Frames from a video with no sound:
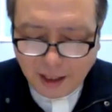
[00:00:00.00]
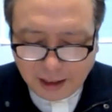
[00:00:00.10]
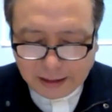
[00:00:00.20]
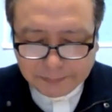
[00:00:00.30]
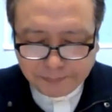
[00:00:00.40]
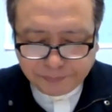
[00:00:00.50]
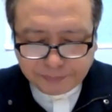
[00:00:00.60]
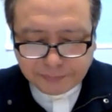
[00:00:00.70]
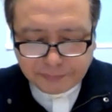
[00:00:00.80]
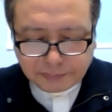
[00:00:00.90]

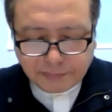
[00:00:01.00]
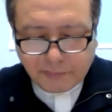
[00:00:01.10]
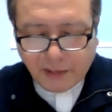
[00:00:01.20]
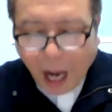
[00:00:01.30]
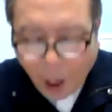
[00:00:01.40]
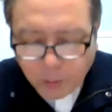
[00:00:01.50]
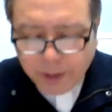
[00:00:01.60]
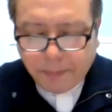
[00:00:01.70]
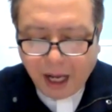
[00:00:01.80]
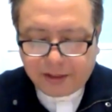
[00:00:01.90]
how
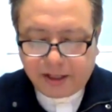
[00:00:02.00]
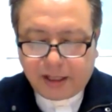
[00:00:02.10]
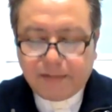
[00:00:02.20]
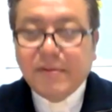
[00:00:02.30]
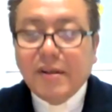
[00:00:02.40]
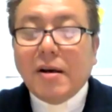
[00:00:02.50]
we partner.